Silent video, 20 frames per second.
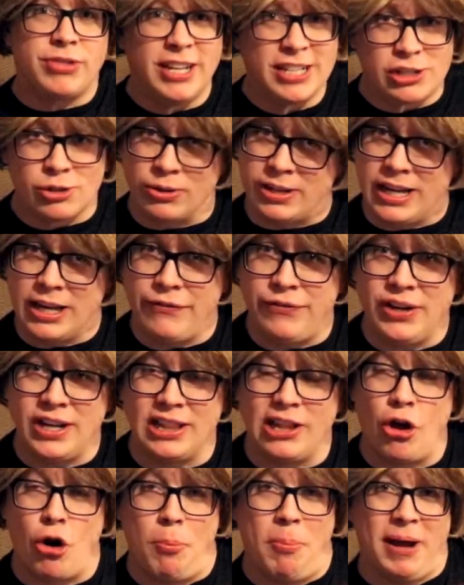this will give you
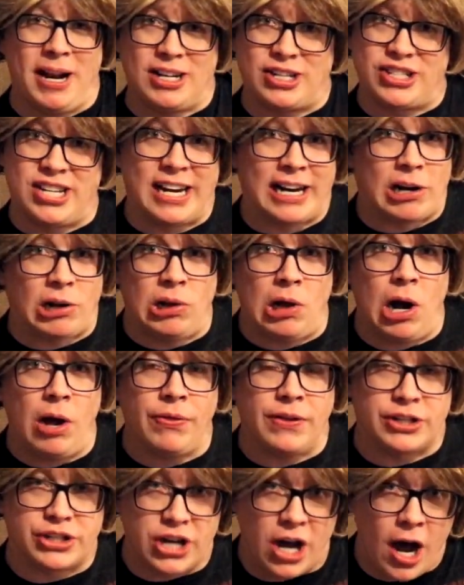a little bit of tickle
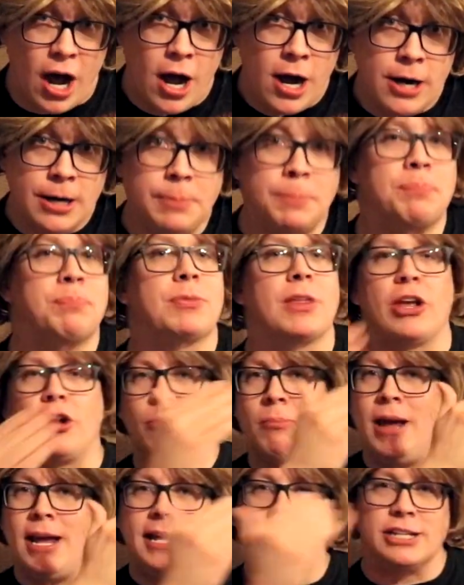on the tongue.
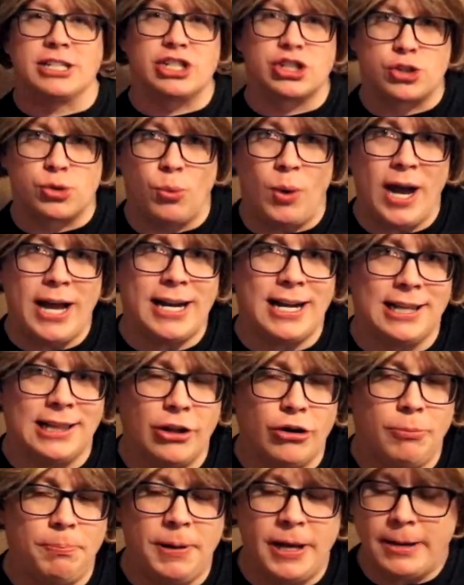It'll make you sweat a
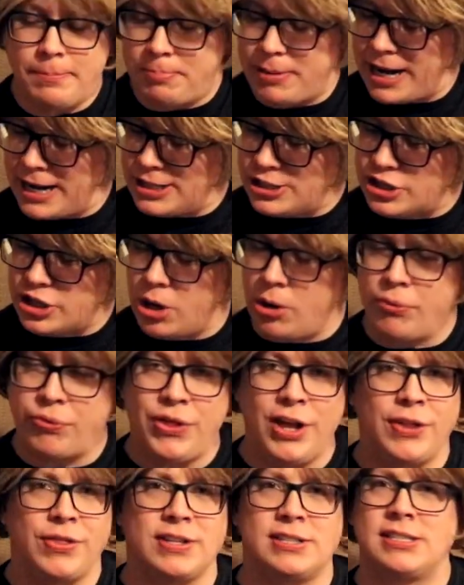little bit, but I don't
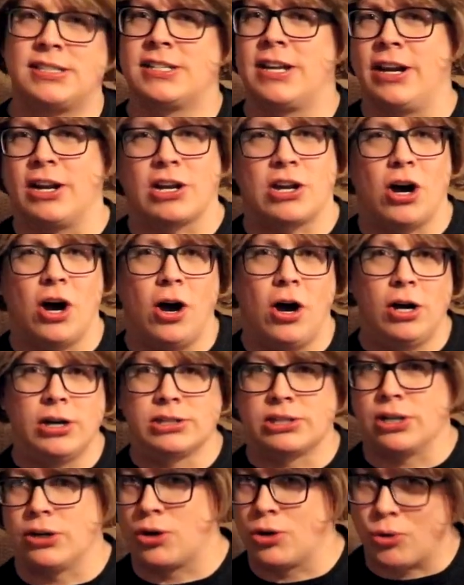think this is gonna
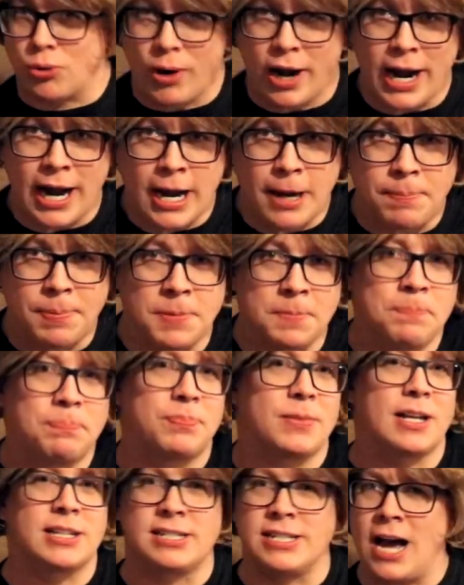cause a cramp.
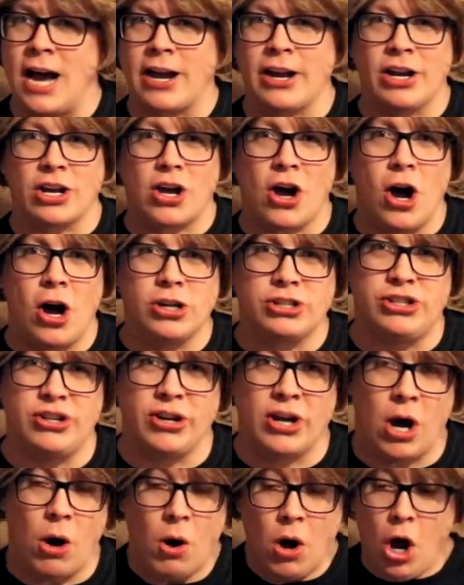It's not gonna cause you
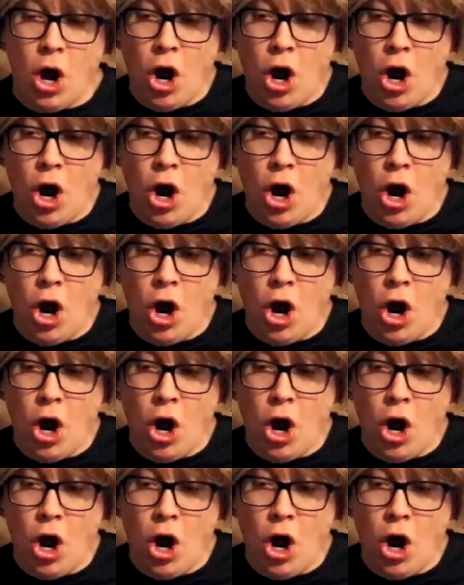to go,